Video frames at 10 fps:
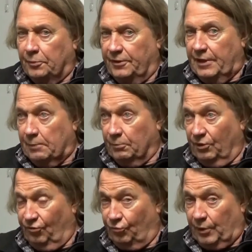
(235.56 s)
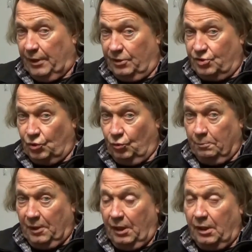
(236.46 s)
been demonstrated to
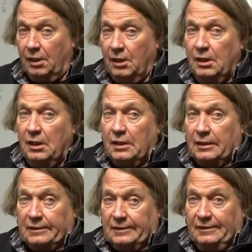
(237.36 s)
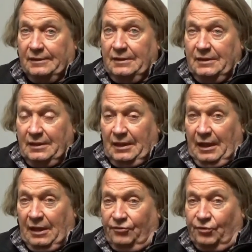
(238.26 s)
me
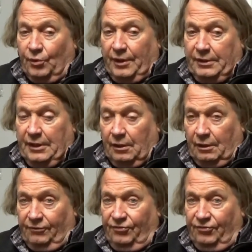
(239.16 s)
has a great deal of